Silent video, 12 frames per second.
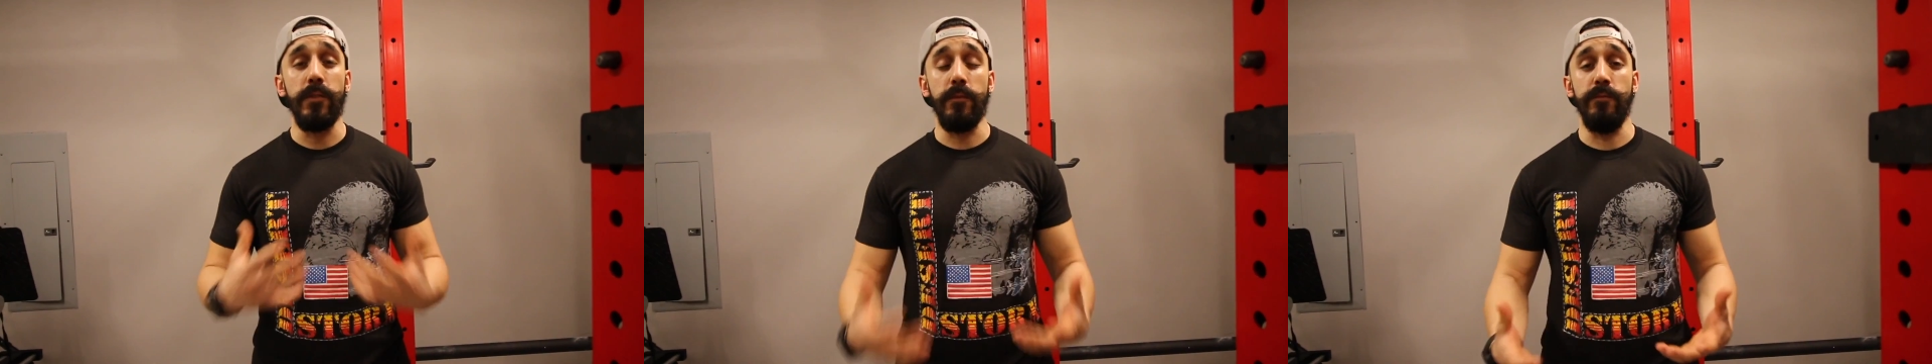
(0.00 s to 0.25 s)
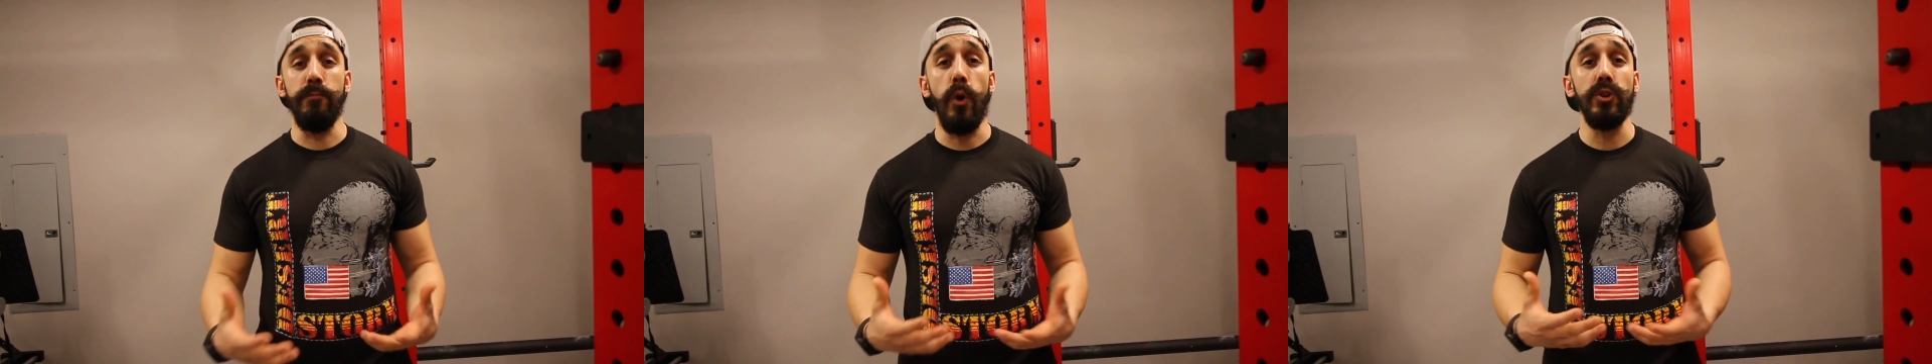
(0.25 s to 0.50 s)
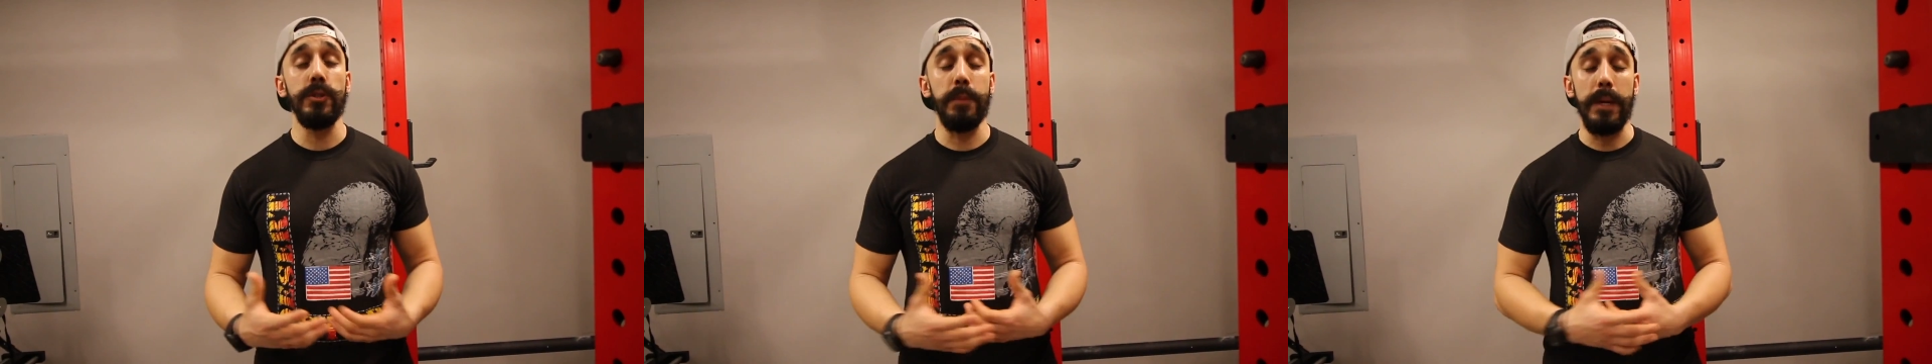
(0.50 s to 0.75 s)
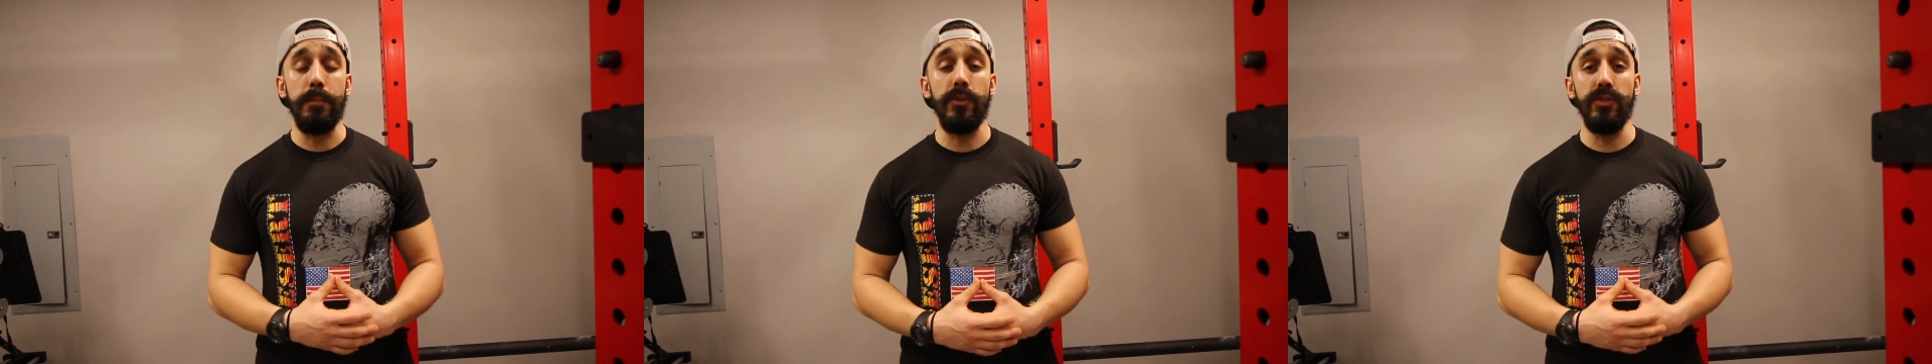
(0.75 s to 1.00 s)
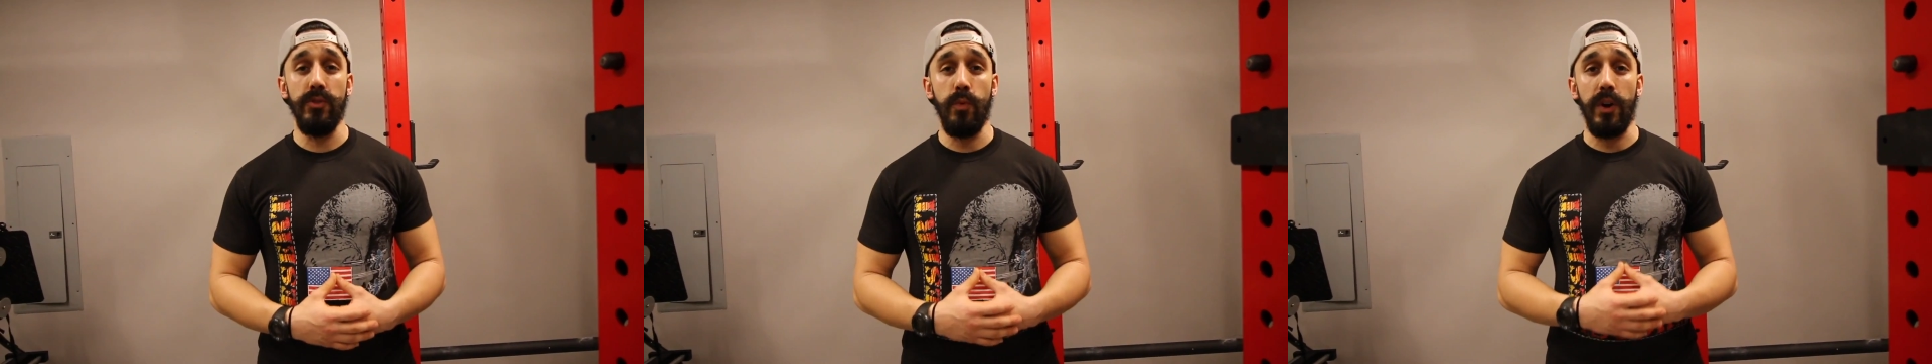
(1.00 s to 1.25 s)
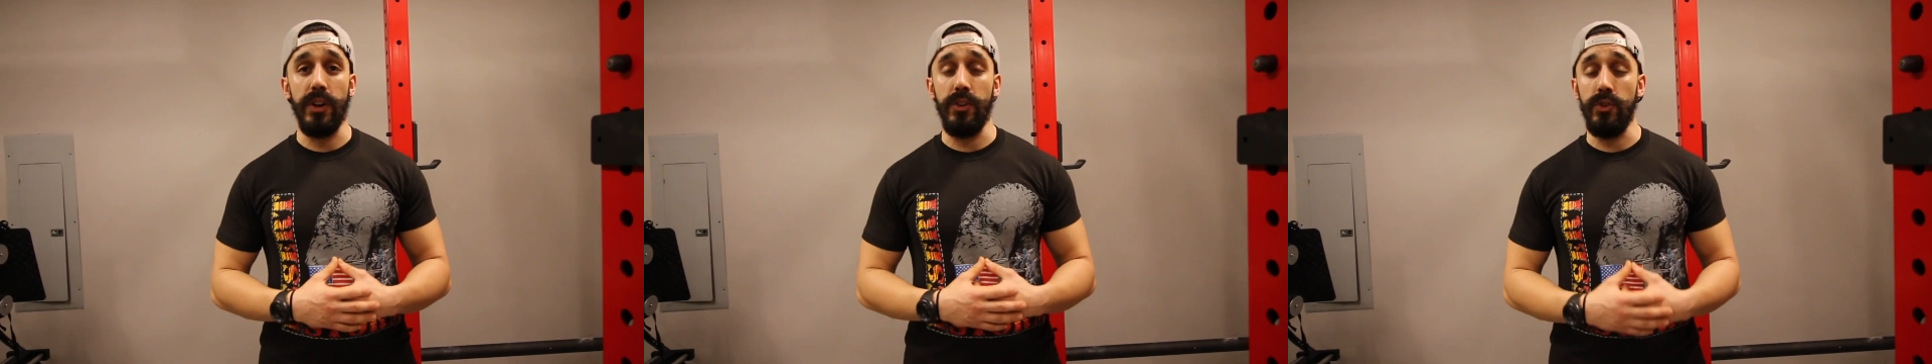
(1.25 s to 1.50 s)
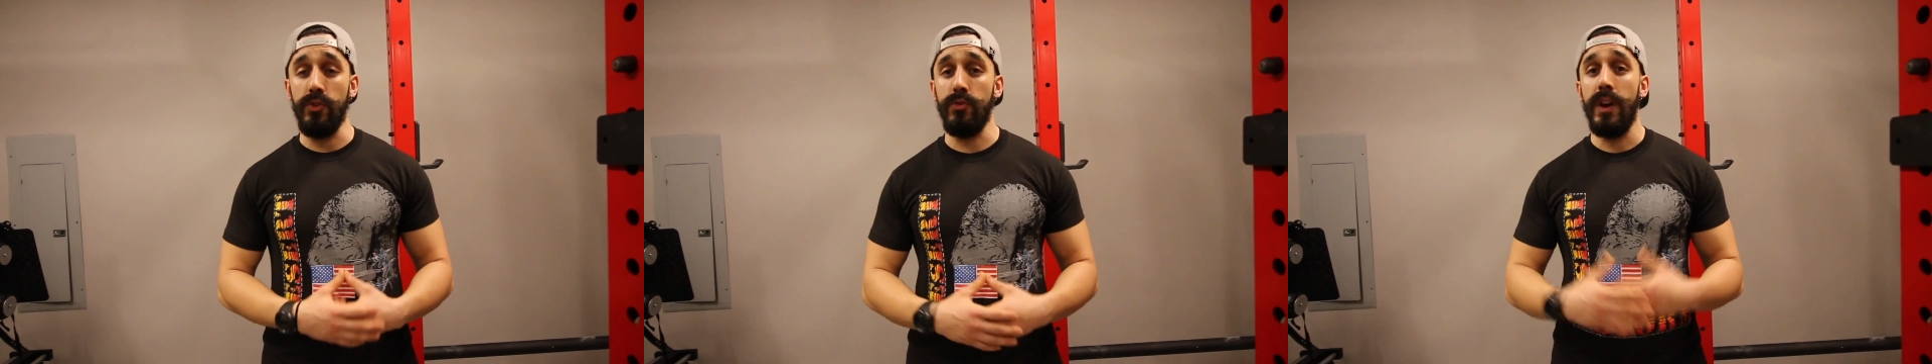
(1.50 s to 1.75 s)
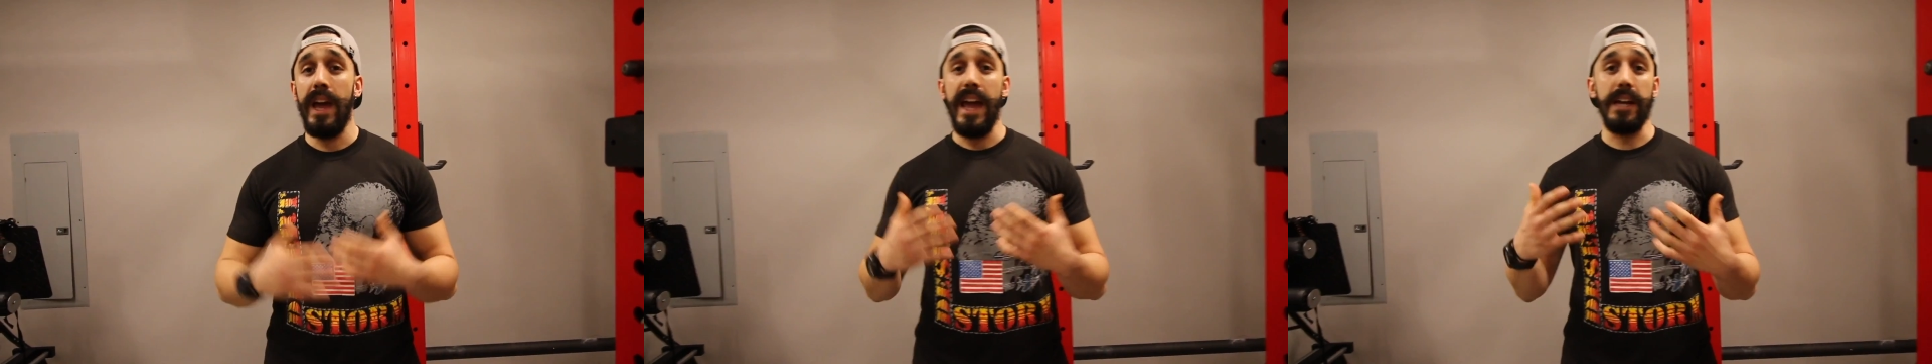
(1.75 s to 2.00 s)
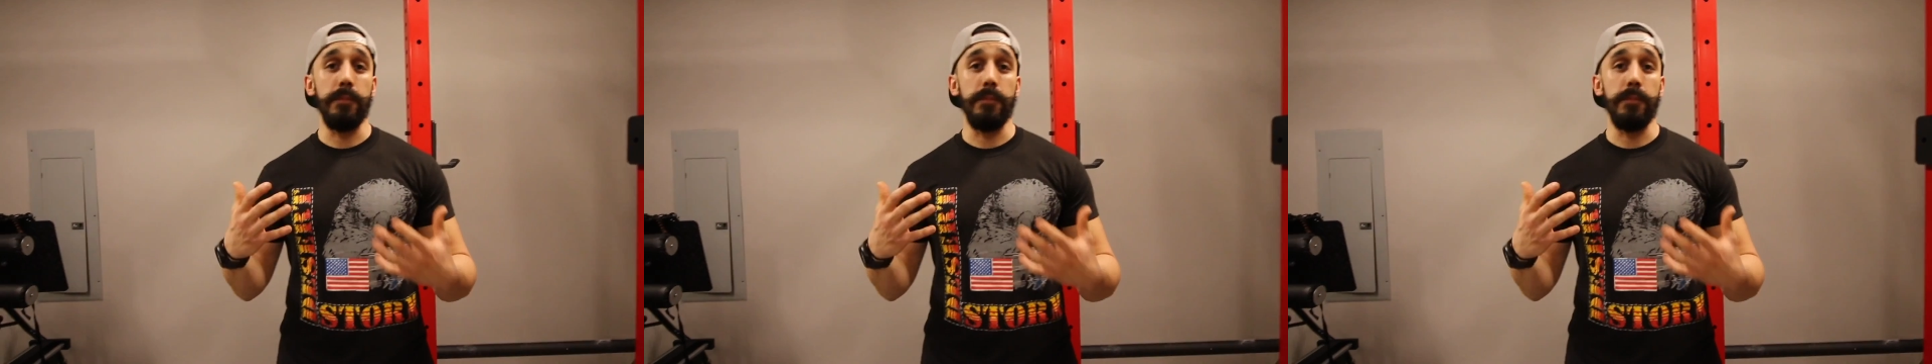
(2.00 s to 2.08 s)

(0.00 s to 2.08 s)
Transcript: For most people, you want to do